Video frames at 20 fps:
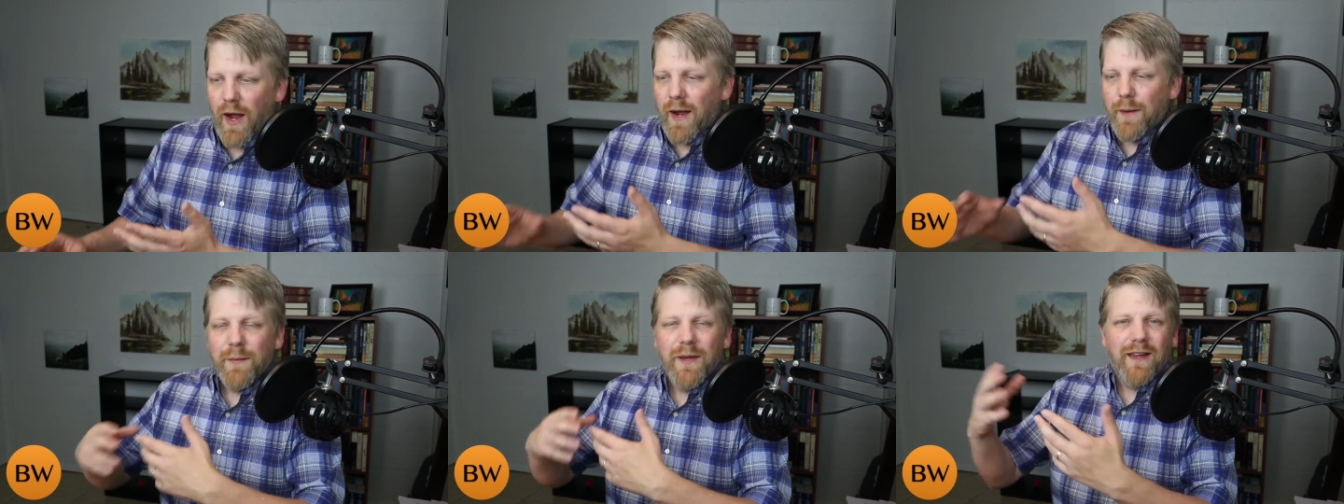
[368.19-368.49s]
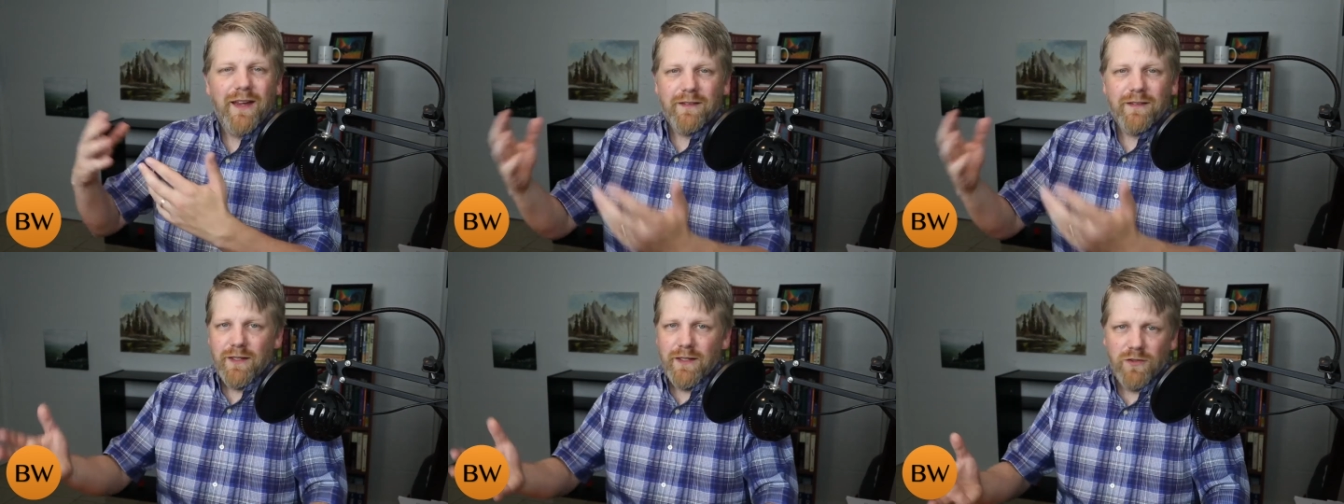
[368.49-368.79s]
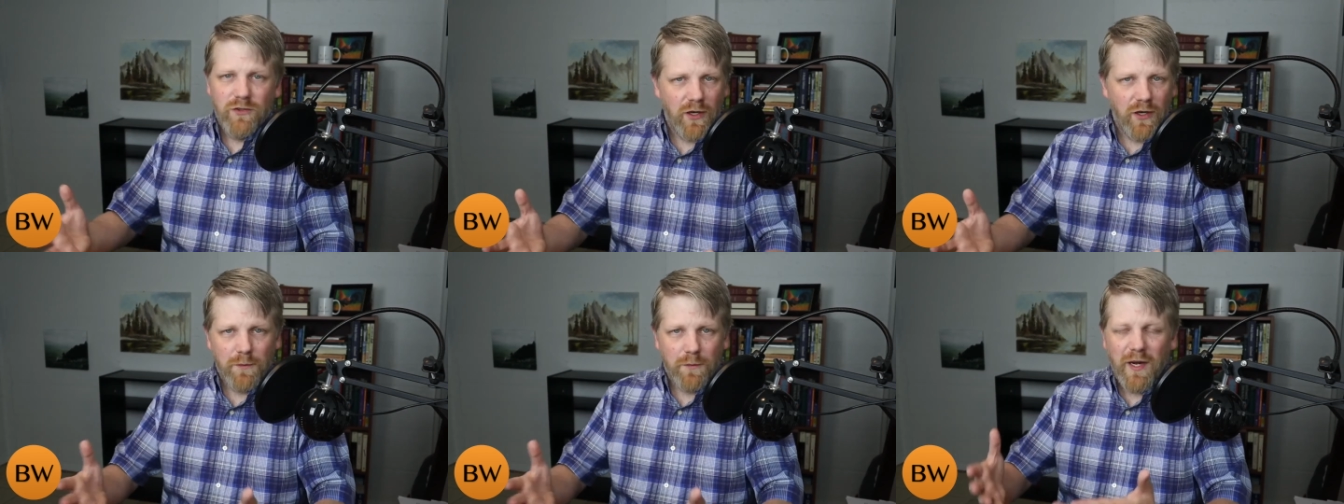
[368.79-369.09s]
I'm
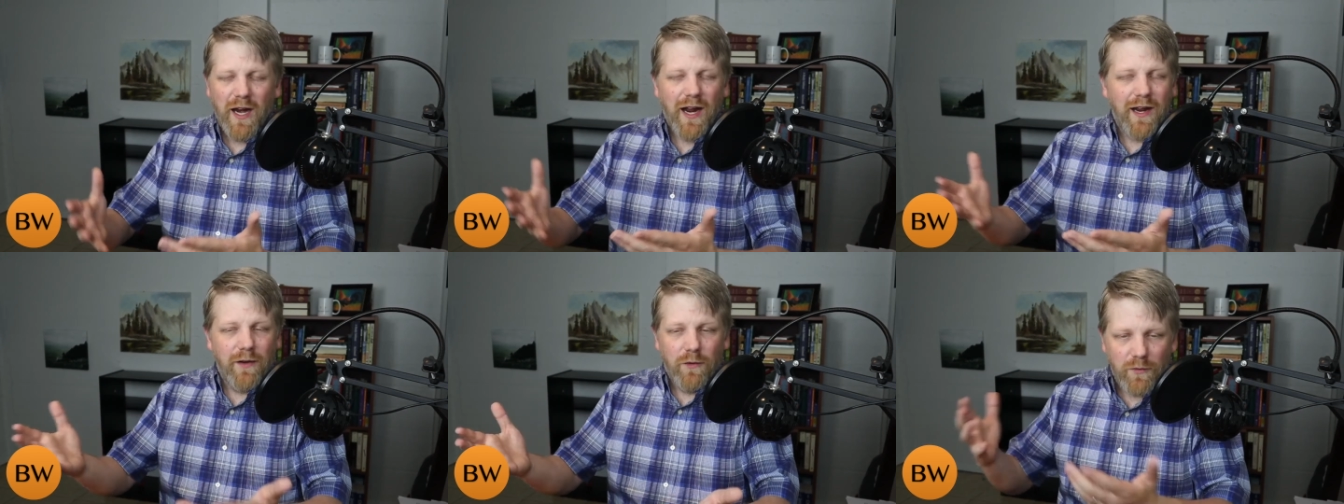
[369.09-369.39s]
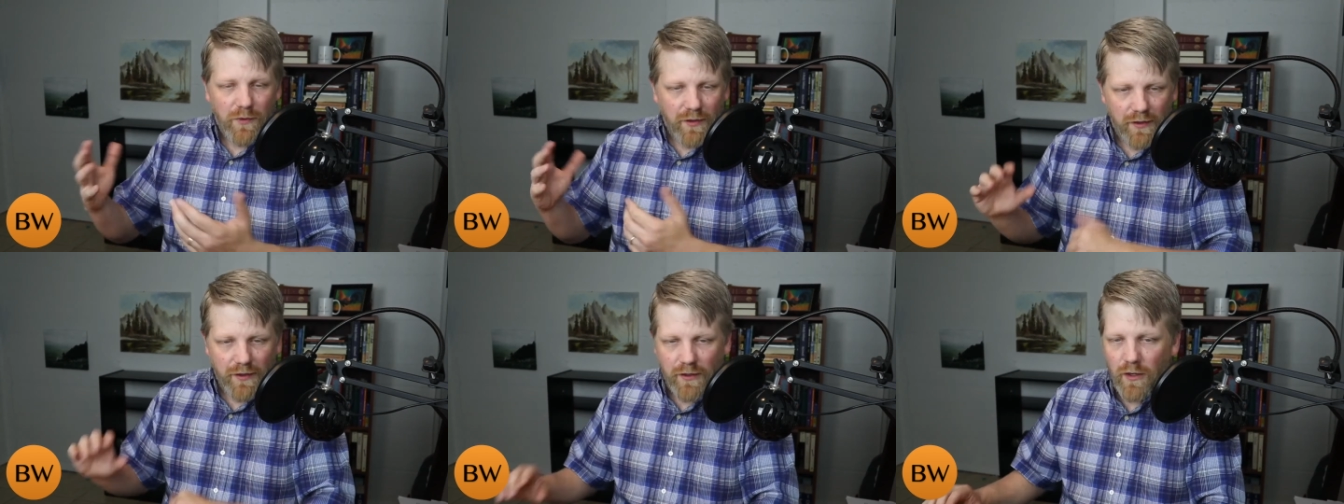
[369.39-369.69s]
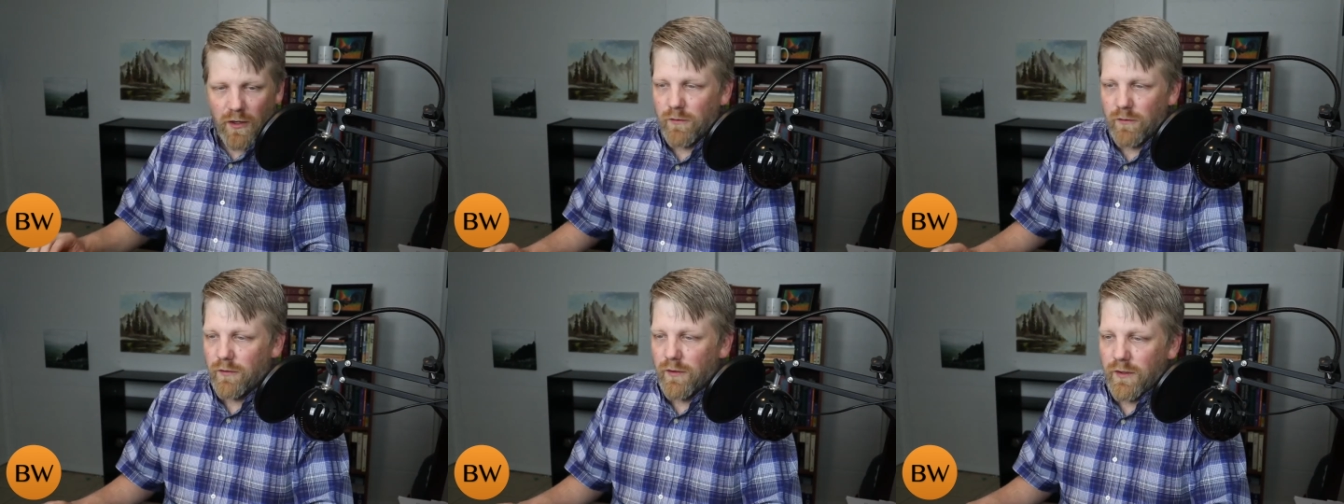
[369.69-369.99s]
guessing, gentleman, I don't really
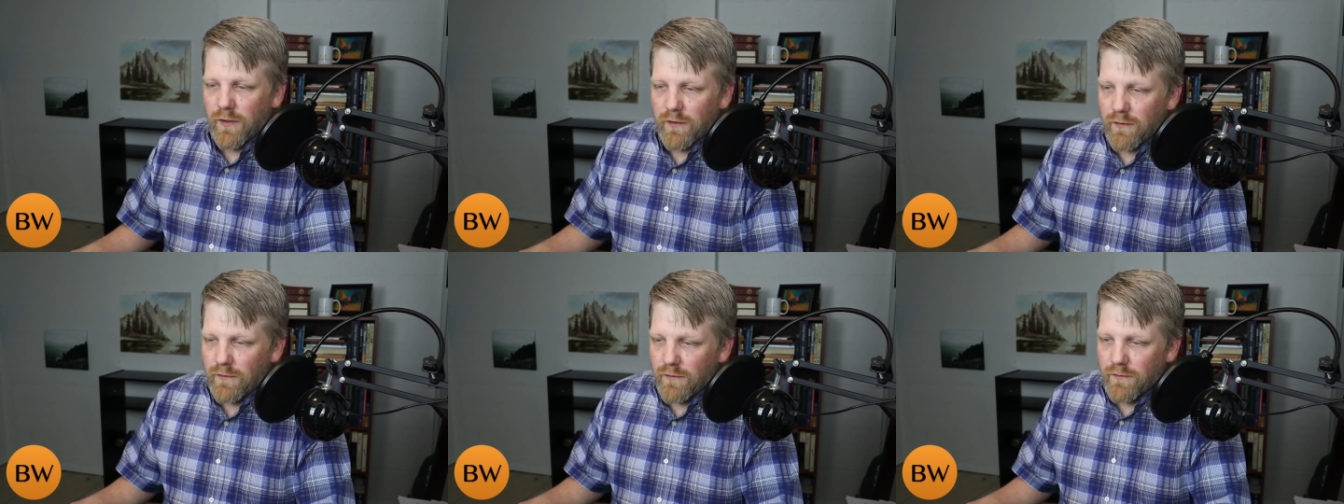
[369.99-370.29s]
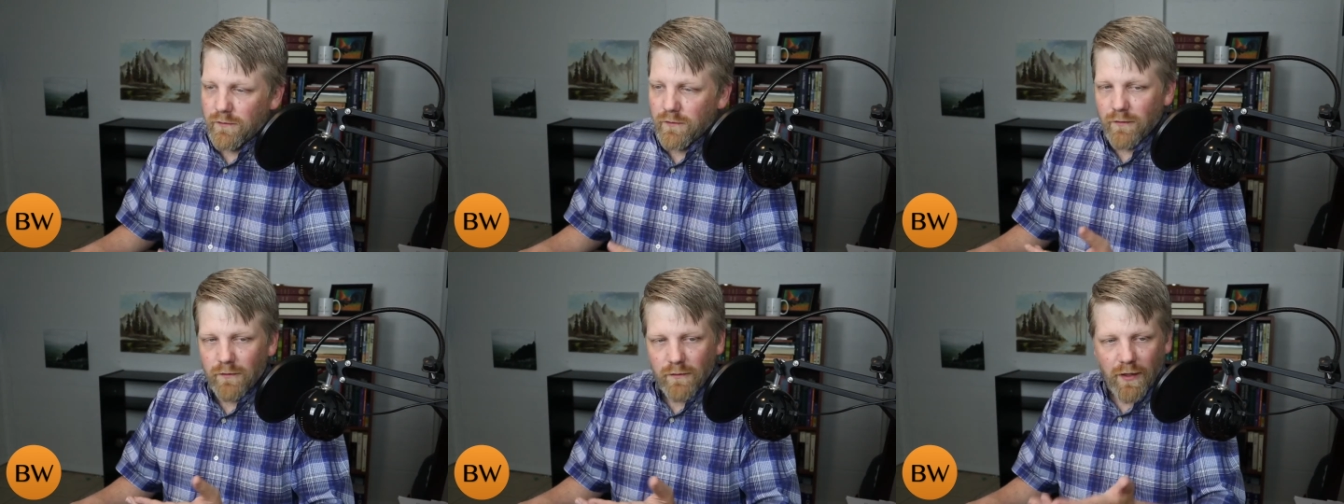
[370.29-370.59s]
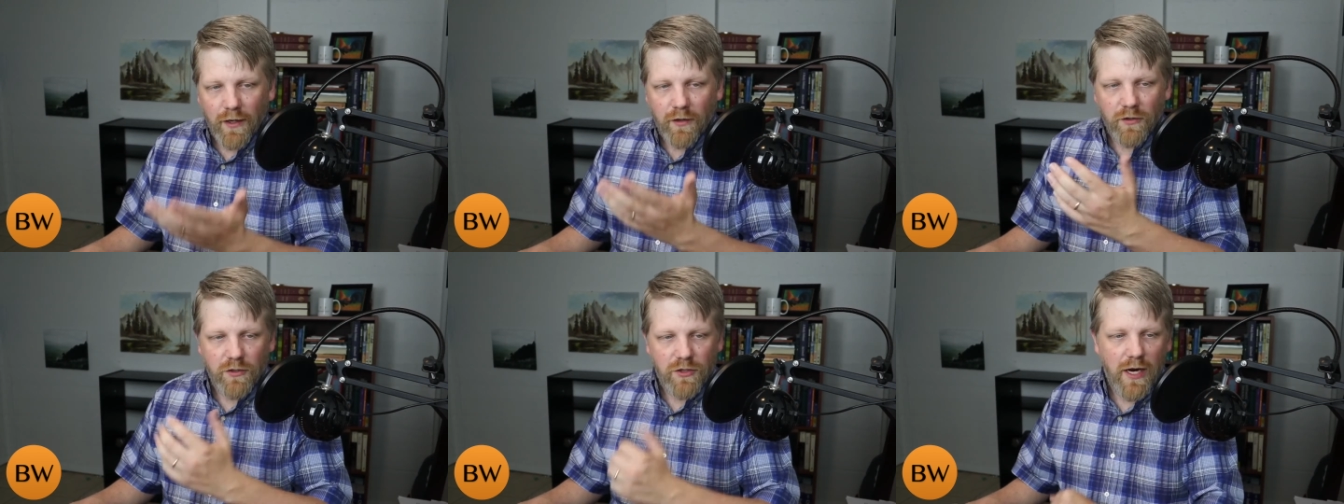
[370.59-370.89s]
know.
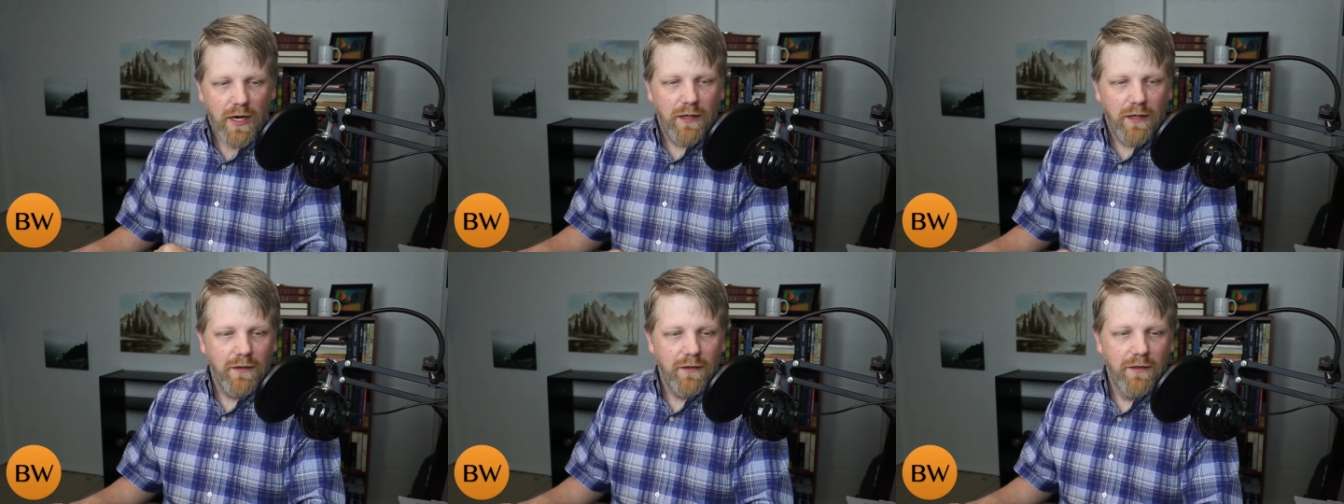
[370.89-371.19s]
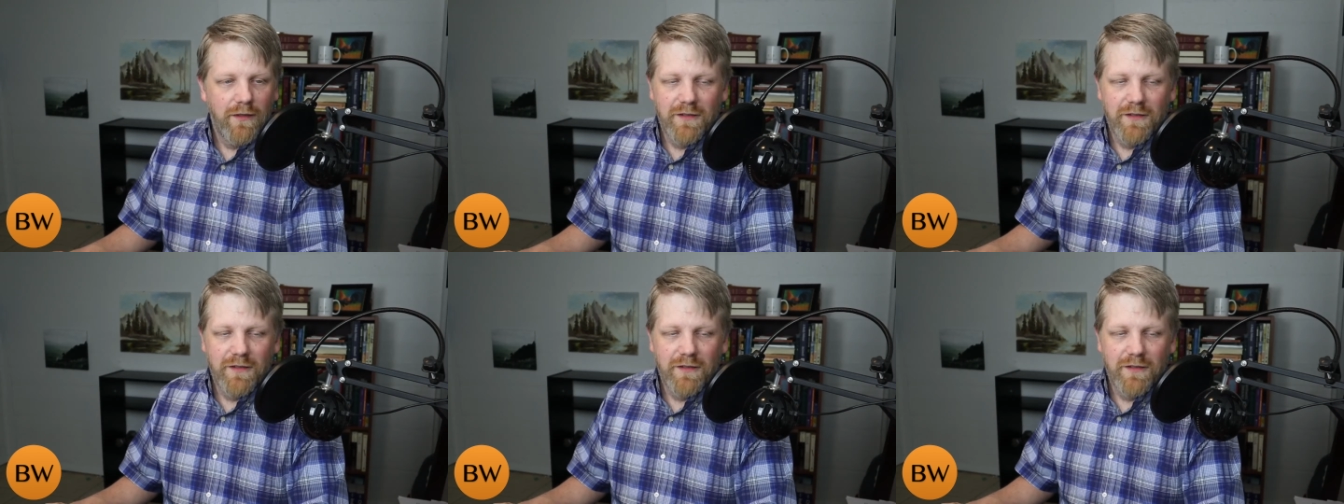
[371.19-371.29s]
Letter J.